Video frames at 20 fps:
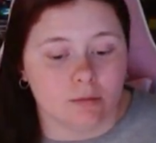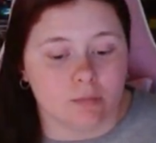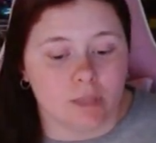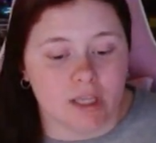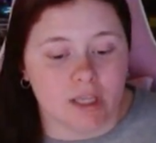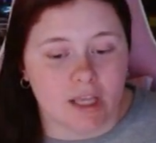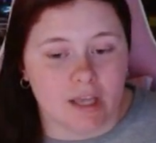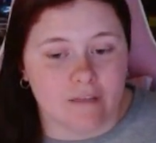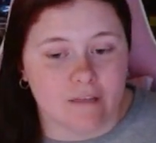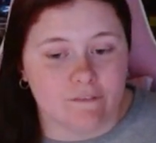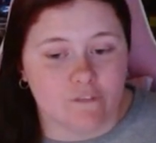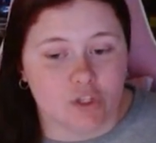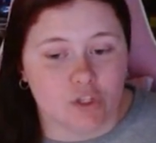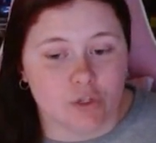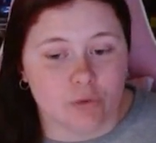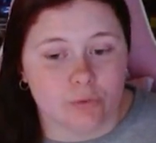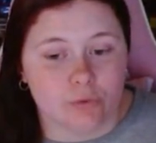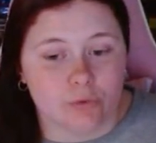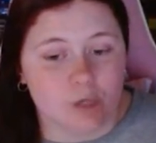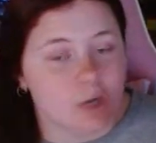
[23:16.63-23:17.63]
If
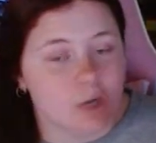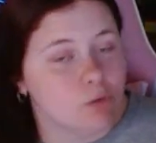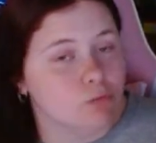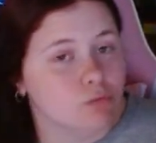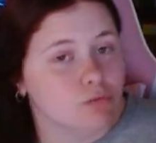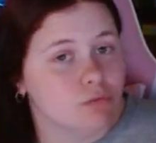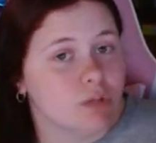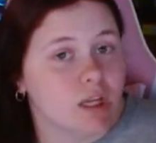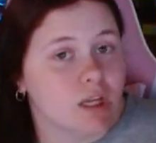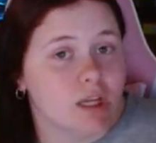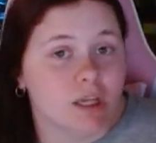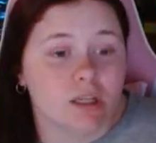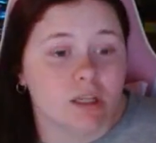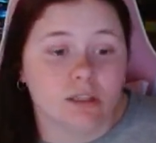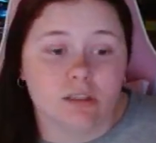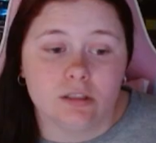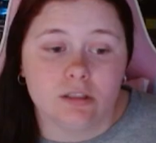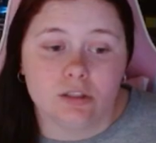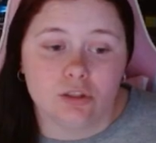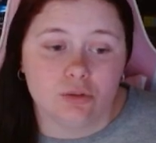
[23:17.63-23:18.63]
you don't,
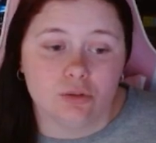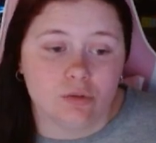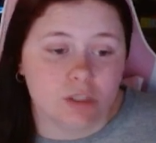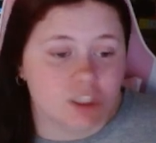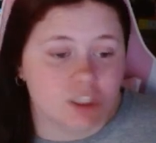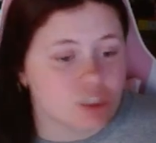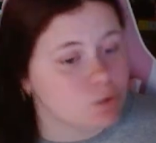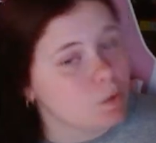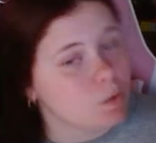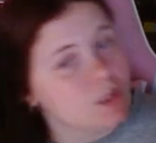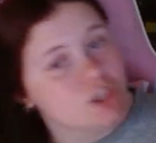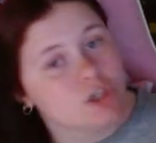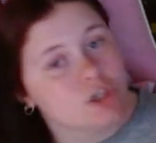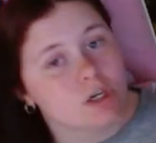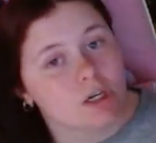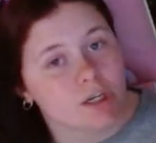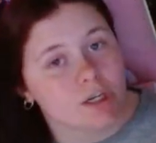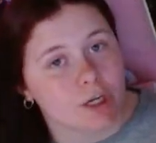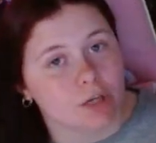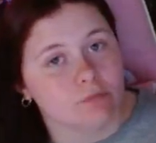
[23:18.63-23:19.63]
then you can just watch it
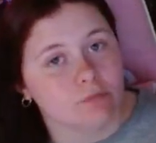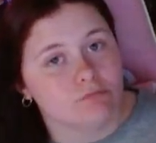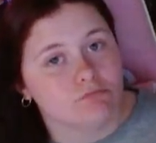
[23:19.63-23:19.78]
on here.